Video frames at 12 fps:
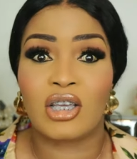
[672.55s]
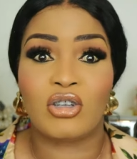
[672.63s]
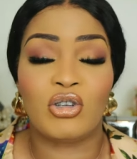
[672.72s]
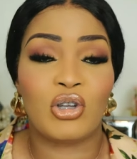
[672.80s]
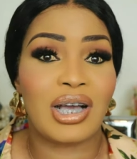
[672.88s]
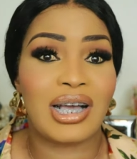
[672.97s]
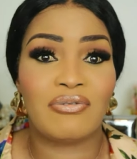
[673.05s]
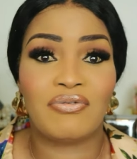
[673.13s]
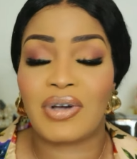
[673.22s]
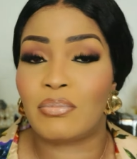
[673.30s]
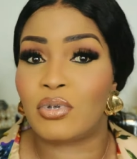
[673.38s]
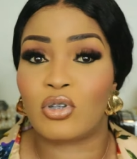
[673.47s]
you know, how
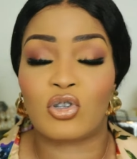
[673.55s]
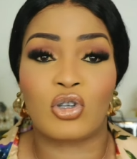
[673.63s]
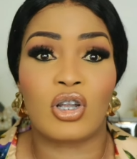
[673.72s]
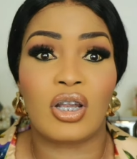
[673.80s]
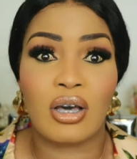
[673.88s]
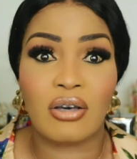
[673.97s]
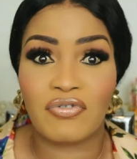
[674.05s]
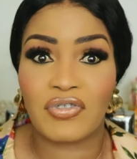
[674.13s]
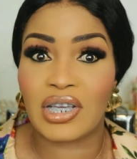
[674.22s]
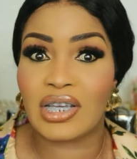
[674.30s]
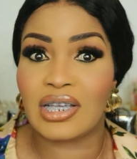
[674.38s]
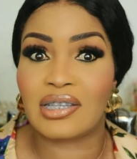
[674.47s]
fabulous your love
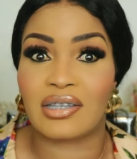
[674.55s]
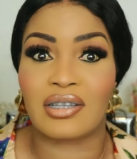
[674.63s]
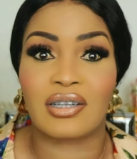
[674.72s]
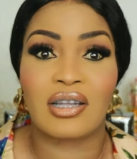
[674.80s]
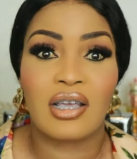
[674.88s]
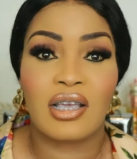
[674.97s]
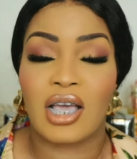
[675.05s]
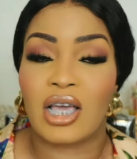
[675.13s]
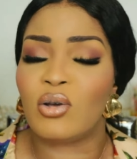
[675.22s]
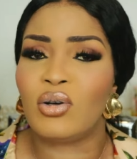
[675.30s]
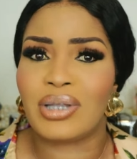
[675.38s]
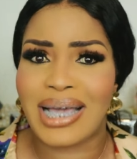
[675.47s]
is and, and
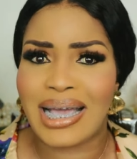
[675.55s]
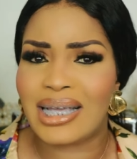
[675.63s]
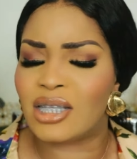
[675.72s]
all that.